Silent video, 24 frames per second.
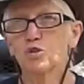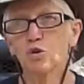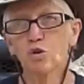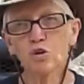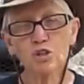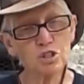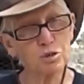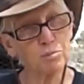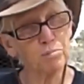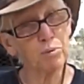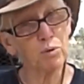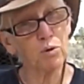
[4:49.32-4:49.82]

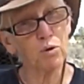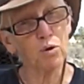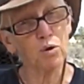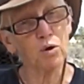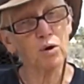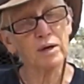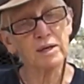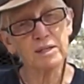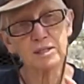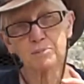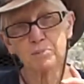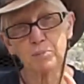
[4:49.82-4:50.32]
Georgia
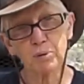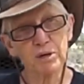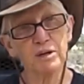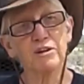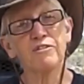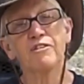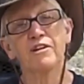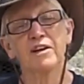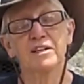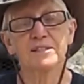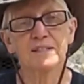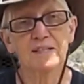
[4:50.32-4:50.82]
Bore is pretty
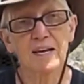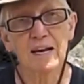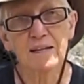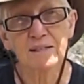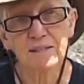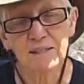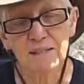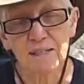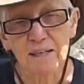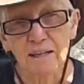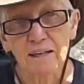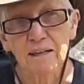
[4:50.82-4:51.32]

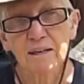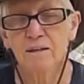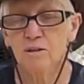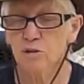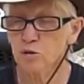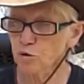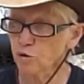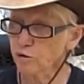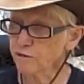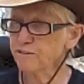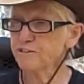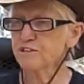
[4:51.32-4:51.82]
fantastic.
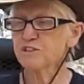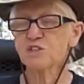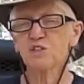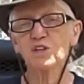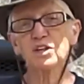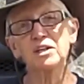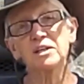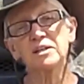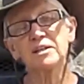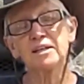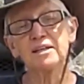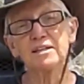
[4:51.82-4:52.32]
Good
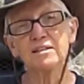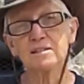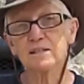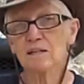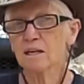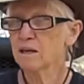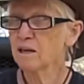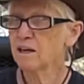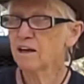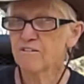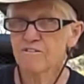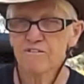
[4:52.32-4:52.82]
facilities,
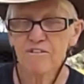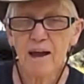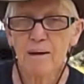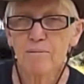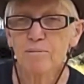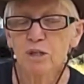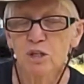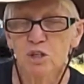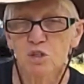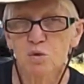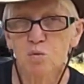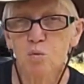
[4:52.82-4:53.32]

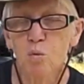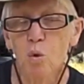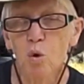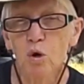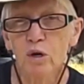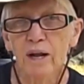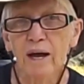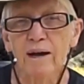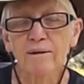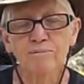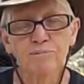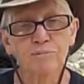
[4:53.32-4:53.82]
fabulous
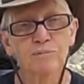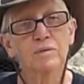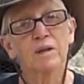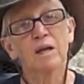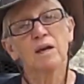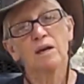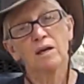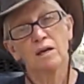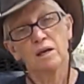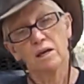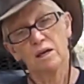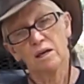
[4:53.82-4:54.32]
water.
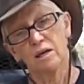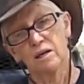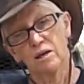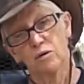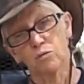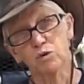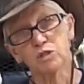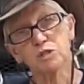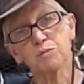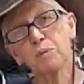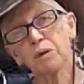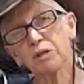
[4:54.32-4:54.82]

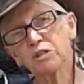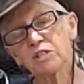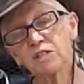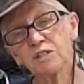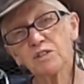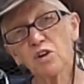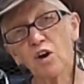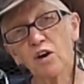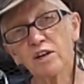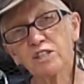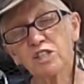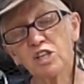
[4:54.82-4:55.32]
It was built
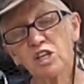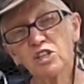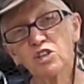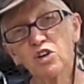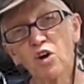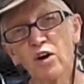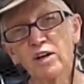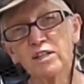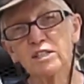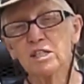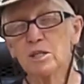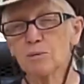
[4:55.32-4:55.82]
in
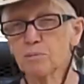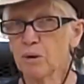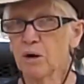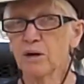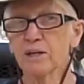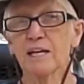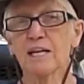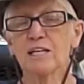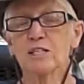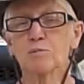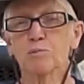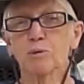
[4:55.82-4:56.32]
1990 by
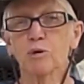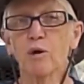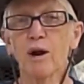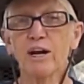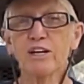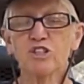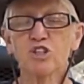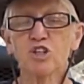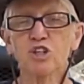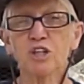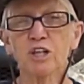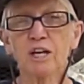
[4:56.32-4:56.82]
an
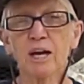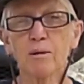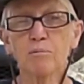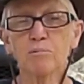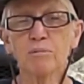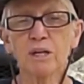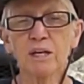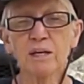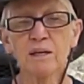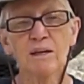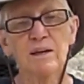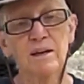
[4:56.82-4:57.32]
exploration
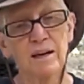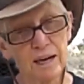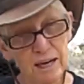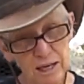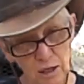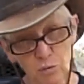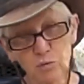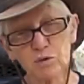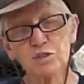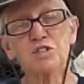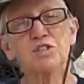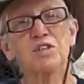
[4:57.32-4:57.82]
company, and
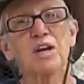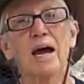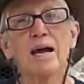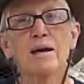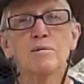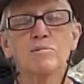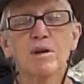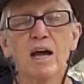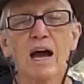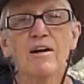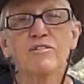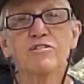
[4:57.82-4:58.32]
it was
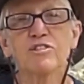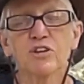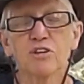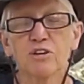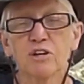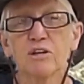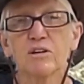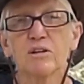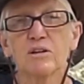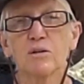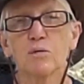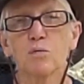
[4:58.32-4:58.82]
named after
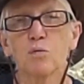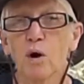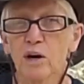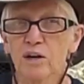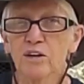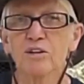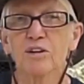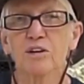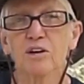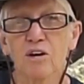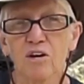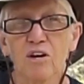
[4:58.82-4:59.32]
one
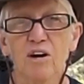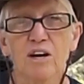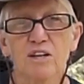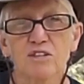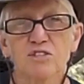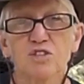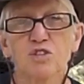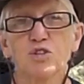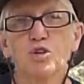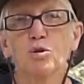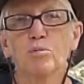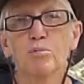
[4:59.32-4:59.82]
of the
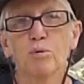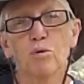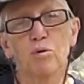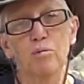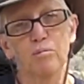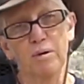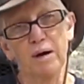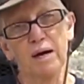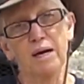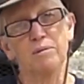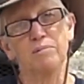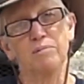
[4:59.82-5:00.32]
guy's
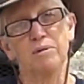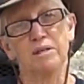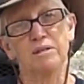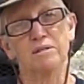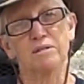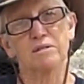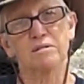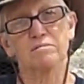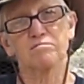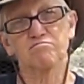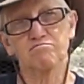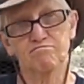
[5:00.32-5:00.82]
newborn
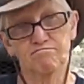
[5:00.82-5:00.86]
babies.